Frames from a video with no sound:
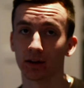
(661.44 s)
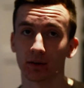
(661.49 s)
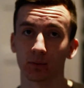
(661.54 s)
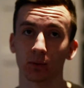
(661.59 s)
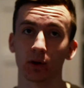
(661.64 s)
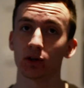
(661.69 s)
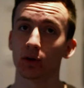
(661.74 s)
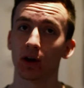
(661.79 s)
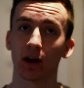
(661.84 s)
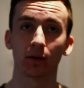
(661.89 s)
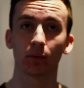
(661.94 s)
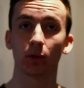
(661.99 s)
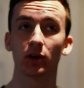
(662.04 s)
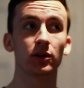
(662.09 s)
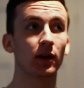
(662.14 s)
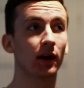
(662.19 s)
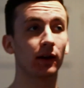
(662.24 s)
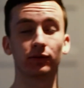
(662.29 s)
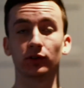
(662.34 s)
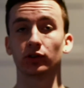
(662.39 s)
when you have
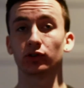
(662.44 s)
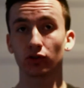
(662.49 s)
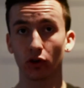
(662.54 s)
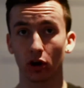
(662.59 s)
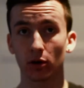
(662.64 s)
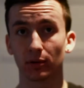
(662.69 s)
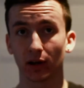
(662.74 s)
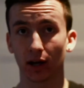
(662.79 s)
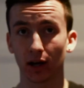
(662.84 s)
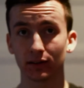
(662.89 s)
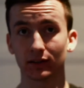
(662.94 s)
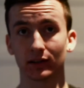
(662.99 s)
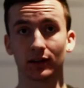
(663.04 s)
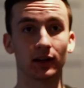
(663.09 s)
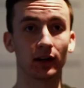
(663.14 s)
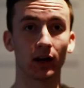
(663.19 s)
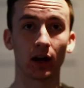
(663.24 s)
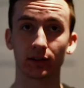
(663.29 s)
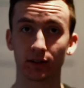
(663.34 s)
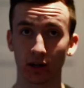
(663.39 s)
the strobe lighting
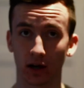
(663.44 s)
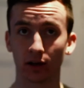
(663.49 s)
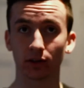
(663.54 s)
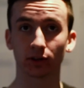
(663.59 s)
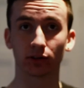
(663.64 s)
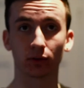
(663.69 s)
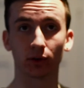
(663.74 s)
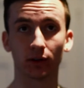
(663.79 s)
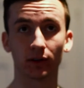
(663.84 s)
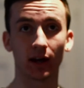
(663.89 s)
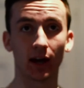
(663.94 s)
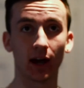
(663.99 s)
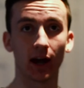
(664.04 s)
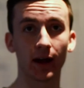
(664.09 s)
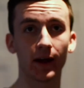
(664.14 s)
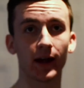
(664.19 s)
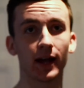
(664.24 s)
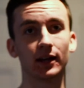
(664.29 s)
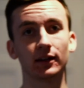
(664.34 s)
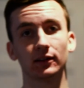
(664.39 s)
and a dancer in
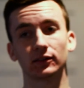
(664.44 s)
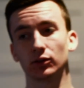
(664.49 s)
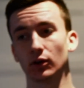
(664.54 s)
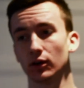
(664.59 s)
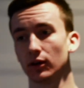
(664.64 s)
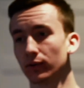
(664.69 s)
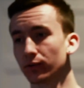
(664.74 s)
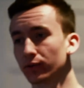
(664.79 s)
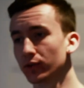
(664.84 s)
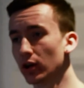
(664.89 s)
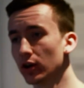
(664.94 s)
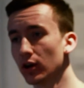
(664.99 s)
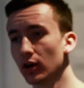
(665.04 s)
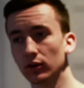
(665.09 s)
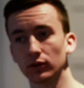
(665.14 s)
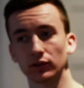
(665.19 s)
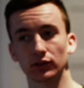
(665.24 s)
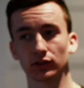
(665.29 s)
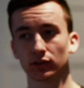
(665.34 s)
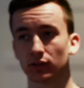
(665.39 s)
there, it sort of
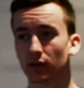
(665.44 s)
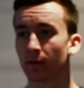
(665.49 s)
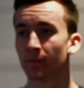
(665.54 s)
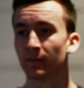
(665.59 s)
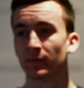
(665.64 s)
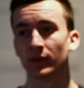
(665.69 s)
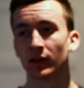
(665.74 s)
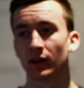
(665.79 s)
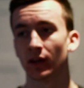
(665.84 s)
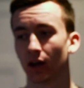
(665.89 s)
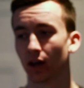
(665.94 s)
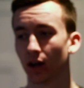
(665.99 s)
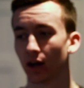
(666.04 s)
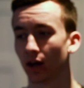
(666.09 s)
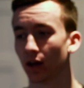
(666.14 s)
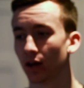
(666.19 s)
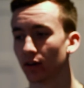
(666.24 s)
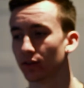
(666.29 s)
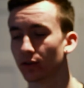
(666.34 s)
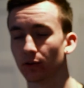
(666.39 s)
connotes
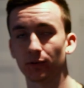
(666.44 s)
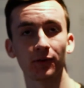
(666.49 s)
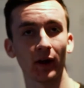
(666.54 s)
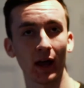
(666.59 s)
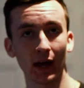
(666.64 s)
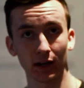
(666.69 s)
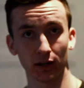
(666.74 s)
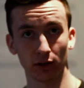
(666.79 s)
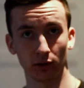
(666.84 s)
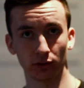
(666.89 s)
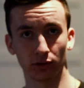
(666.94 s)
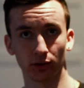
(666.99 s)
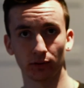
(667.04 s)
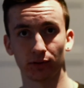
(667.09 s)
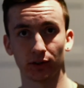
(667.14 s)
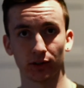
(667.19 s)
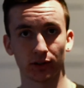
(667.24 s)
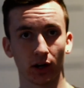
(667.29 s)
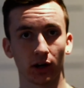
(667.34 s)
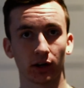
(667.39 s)
the values
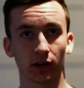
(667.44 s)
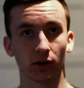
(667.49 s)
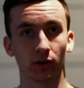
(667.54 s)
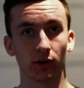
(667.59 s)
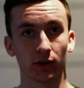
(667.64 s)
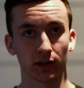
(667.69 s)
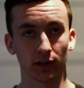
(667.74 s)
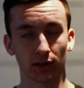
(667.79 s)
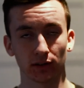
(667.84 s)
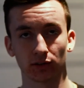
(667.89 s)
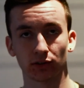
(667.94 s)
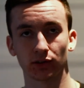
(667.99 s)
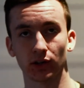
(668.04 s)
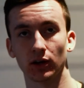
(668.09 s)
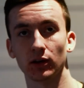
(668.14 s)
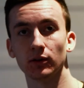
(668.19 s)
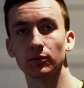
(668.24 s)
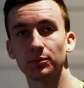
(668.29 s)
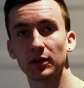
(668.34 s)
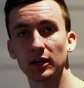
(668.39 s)
of the target audience.
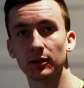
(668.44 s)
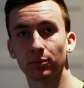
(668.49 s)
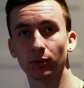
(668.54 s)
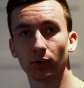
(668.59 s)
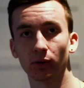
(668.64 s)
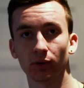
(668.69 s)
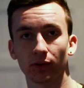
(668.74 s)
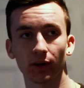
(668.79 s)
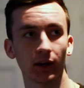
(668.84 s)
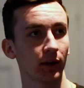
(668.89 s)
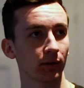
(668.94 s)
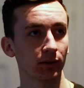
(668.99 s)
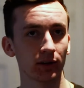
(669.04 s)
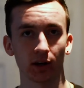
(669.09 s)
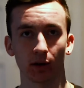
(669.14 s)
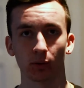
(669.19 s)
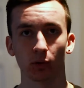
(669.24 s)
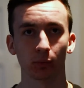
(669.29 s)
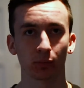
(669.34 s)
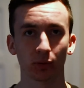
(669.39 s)
So people that
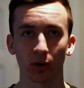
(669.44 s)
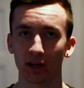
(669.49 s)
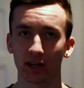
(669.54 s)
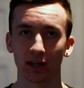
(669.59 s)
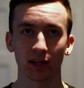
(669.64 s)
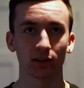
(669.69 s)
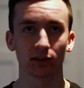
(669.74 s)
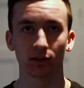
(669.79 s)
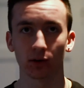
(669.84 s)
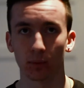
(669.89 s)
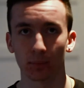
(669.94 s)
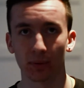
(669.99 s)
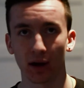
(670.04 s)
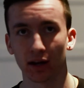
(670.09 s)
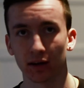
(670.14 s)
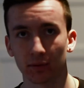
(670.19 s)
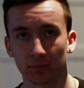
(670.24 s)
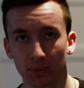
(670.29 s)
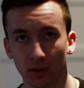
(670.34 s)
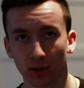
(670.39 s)
will break into
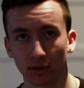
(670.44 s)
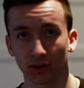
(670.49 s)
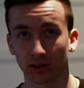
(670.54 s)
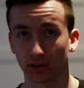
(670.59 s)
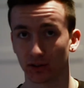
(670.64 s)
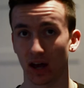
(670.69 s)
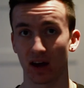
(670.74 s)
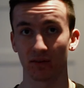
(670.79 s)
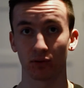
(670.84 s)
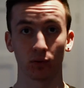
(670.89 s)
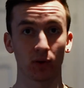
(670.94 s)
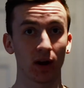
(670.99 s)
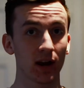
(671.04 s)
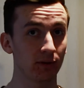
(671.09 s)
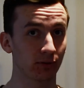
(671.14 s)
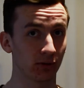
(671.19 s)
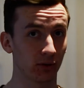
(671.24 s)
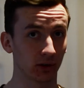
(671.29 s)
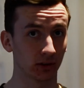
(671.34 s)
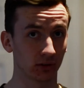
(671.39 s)
abandoned buildings to have a
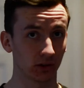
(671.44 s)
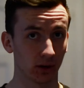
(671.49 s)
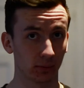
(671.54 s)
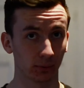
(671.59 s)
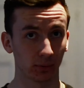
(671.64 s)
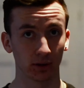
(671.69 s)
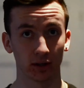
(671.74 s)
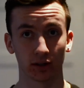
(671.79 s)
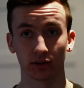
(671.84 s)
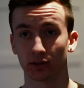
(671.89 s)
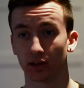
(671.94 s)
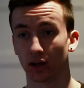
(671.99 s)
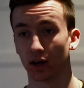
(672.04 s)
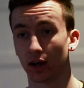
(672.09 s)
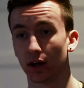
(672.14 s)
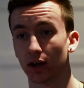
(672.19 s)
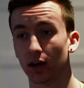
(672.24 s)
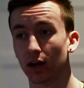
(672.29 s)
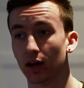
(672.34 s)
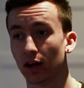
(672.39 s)
rave, for example.
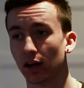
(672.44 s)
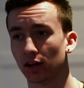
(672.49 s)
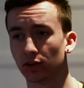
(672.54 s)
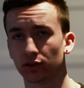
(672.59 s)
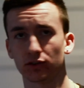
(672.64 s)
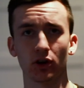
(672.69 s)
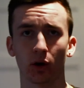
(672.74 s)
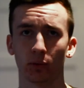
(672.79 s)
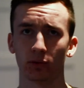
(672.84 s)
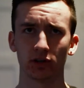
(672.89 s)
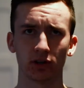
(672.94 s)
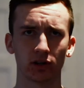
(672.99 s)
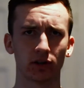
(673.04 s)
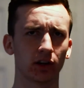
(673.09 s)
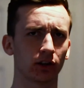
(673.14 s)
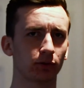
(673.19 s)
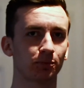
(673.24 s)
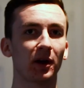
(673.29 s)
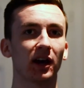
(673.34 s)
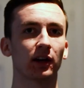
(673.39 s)
It's not what you'd
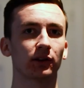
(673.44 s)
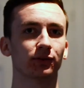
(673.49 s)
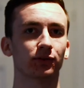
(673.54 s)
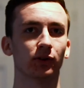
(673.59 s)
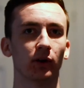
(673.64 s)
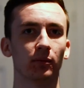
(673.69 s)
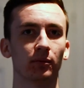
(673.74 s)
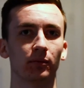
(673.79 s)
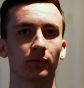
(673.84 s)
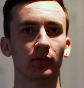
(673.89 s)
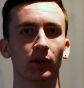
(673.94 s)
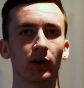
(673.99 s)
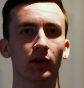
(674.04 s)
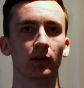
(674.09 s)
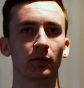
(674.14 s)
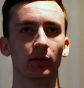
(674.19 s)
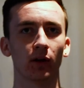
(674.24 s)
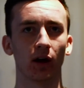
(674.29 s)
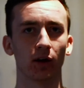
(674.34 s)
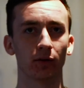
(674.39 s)
expect from
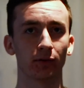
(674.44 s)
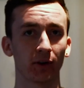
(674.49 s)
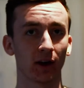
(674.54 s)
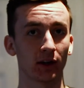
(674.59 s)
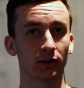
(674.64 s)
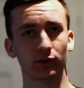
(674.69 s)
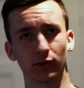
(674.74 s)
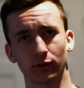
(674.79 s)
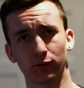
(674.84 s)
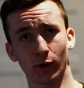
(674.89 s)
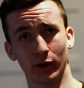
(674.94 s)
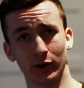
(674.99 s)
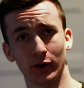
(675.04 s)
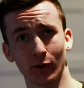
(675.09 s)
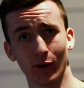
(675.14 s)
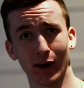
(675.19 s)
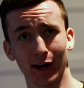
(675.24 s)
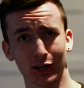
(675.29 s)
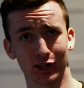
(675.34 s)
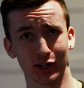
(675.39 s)
fans of One
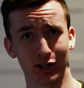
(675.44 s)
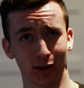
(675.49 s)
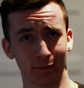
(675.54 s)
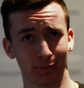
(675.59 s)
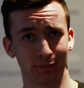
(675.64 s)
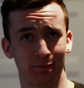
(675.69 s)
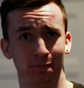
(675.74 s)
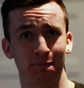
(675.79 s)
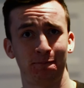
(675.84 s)
Direction.